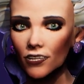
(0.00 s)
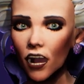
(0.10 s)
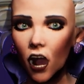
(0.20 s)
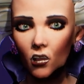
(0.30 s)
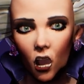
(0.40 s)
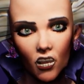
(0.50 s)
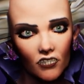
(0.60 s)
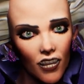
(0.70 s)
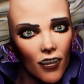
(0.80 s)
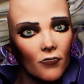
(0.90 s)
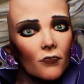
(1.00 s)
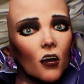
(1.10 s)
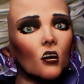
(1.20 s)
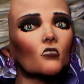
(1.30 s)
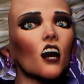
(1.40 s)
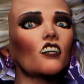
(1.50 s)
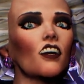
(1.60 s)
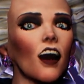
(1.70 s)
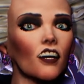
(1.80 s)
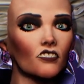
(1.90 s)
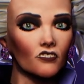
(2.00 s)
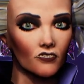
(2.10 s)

An ironic name, don't you think?